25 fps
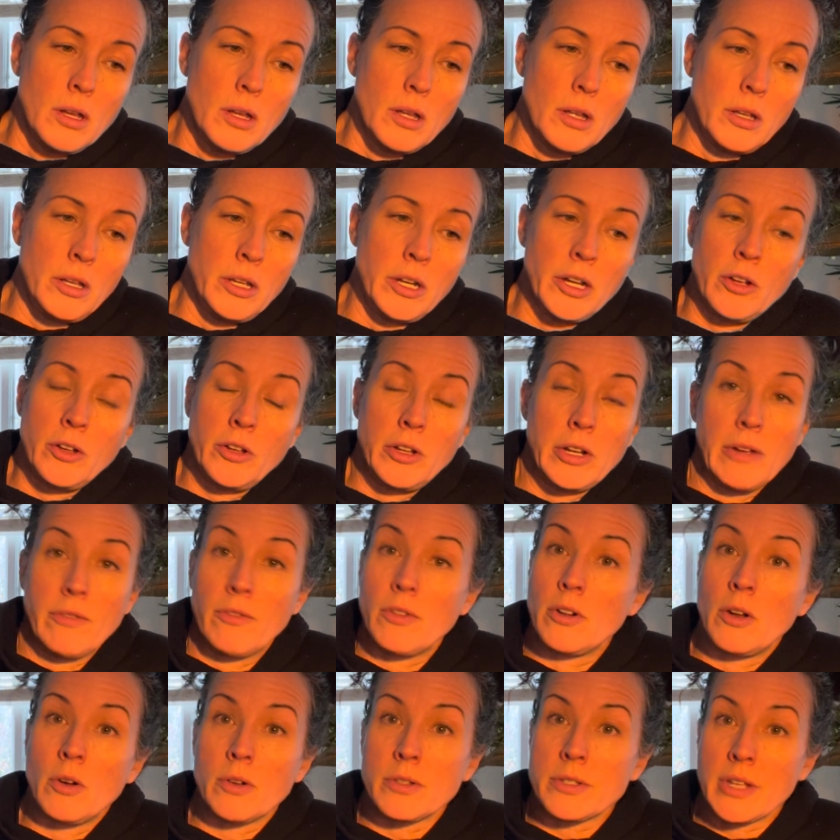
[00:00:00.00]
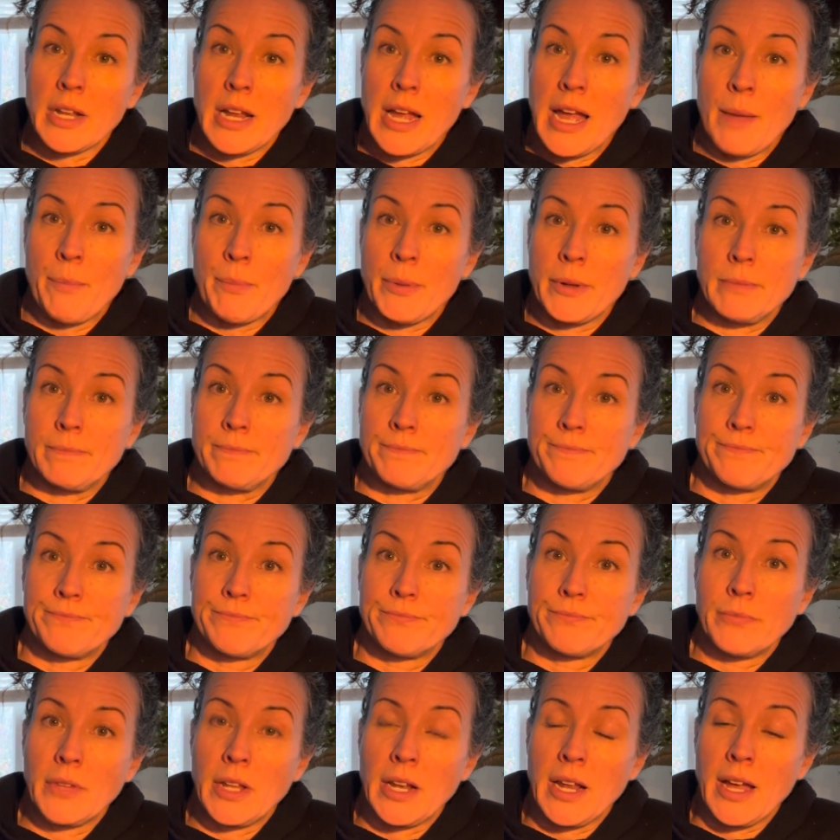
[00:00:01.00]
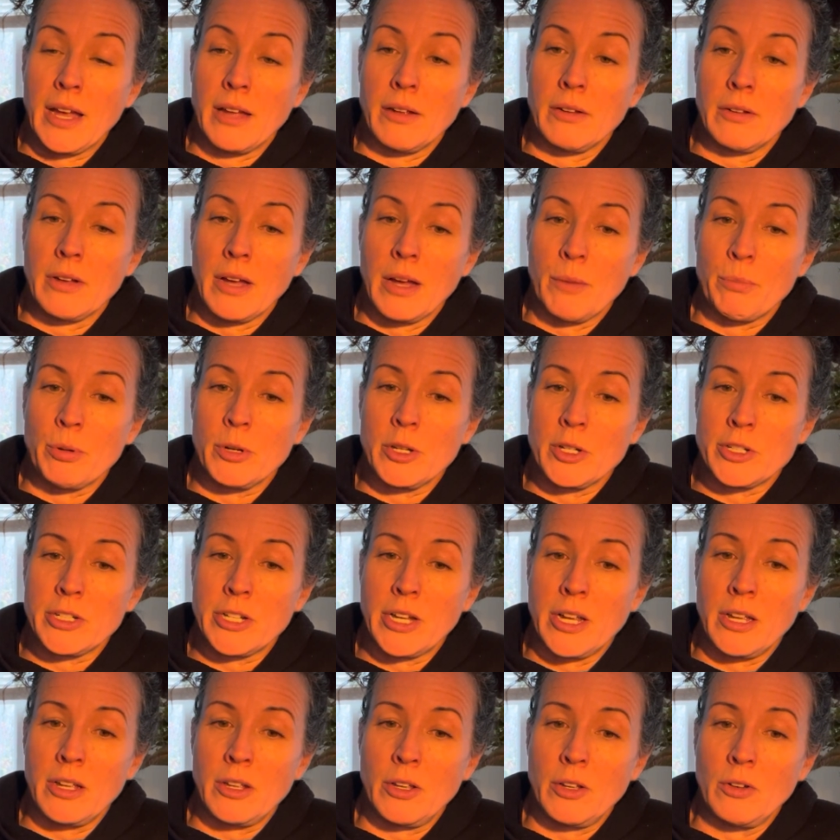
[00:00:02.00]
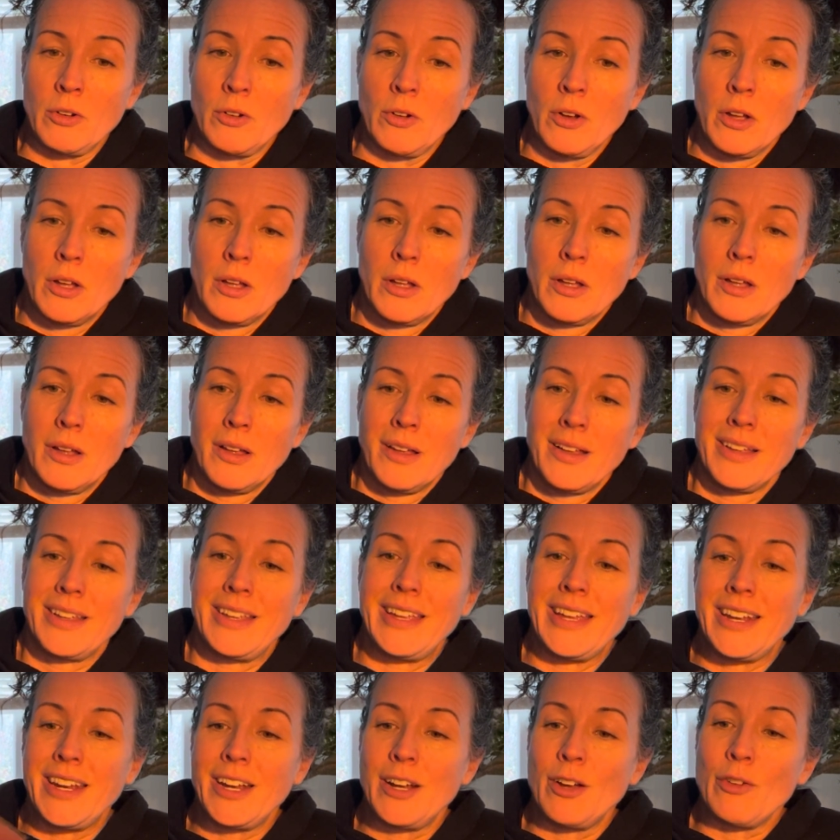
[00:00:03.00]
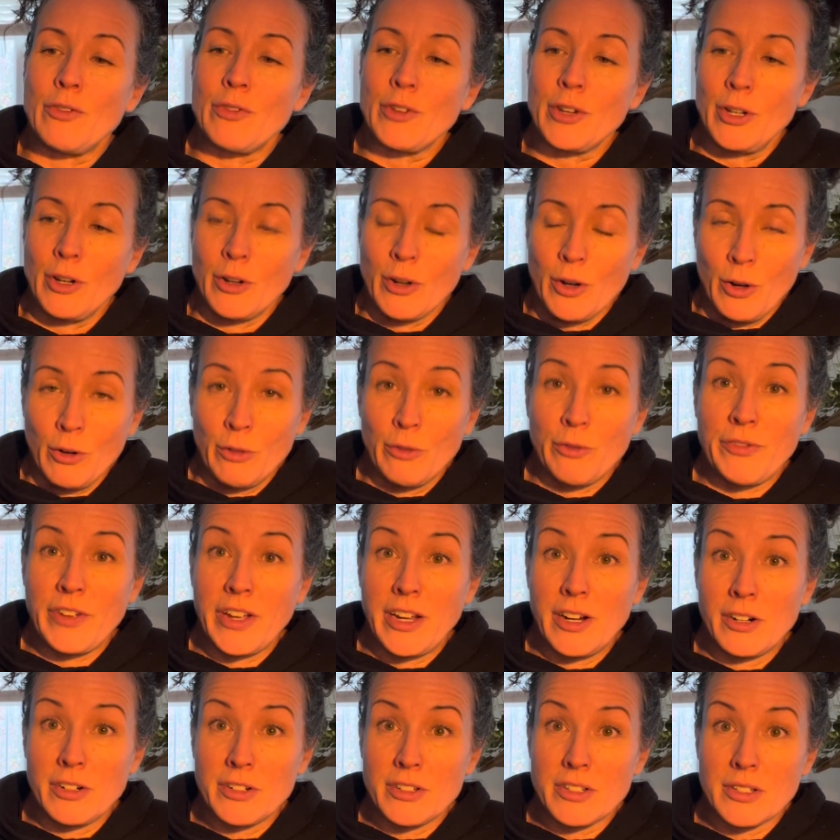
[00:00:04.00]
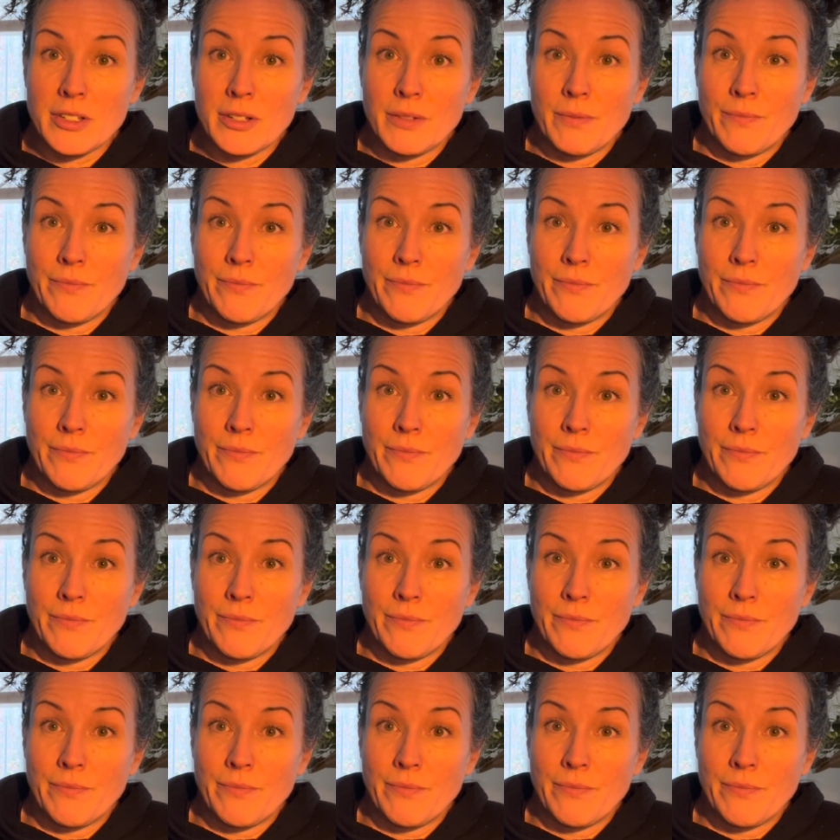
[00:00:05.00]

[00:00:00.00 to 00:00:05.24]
you never know what's going to happen. And I appreciate you getting over your own fears